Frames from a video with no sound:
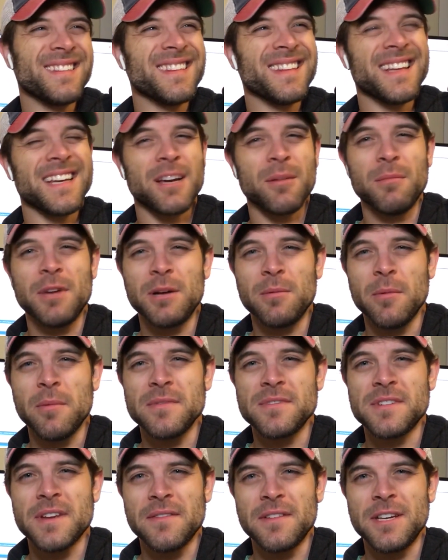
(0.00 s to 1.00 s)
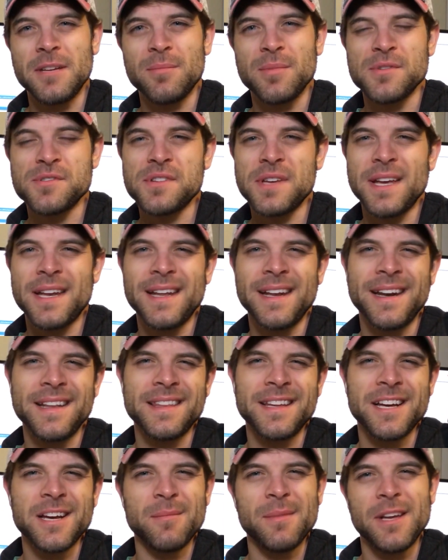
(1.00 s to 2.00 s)
like a minimum of 70%, and I
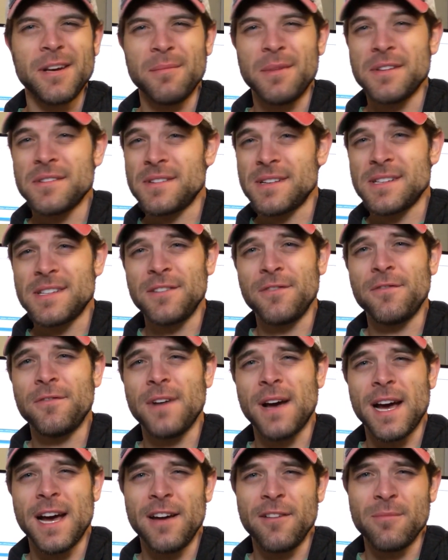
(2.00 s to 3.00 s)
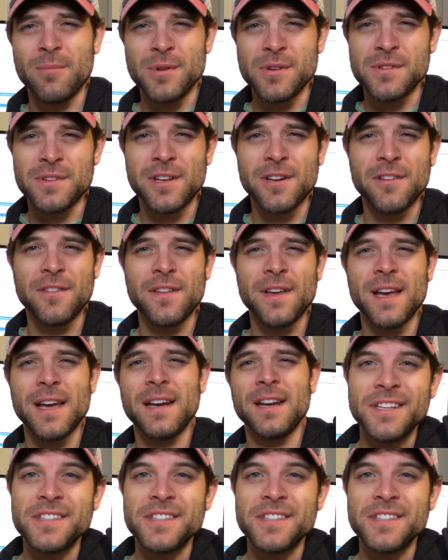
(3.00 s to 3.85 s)
think I made about 65% on that.